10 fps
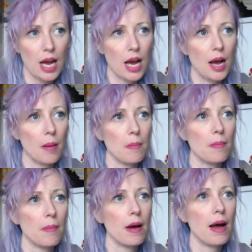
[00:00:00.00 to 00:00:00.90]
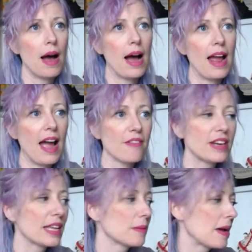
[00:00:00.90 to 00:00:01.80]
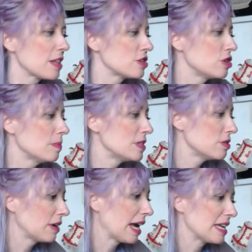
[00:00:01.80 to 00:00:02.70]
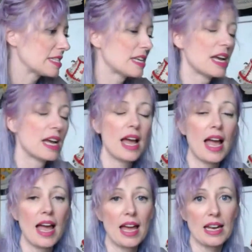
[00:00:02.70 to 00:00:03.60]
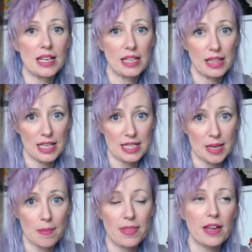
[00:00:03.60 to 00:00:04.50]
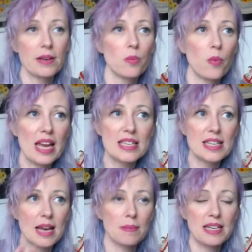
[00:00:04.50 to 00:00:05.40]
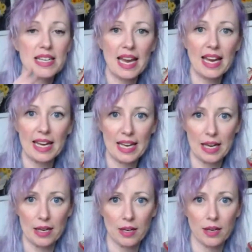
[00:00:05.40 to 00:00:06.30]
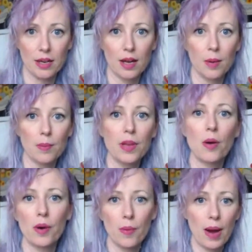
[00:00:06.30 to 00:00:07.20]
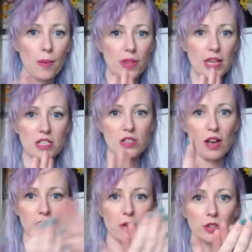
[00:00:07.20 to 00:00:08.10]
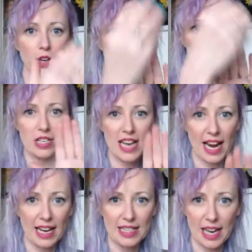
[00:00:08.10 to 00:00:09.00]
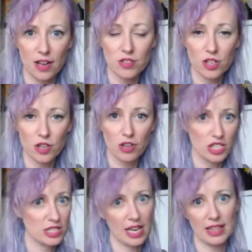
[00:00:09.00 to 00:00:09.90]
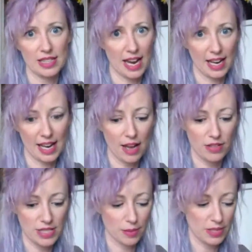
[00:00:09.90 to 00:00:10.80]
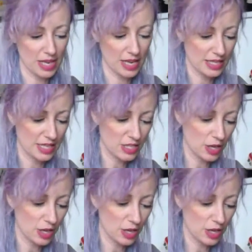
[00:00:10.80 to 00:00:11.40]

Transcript: I have to get them out of the stupid suitcase and list them. The waist had been taken in, you know, in a way where they just like fold it over and tack it down, so you can just take the tacking out and see what size it is.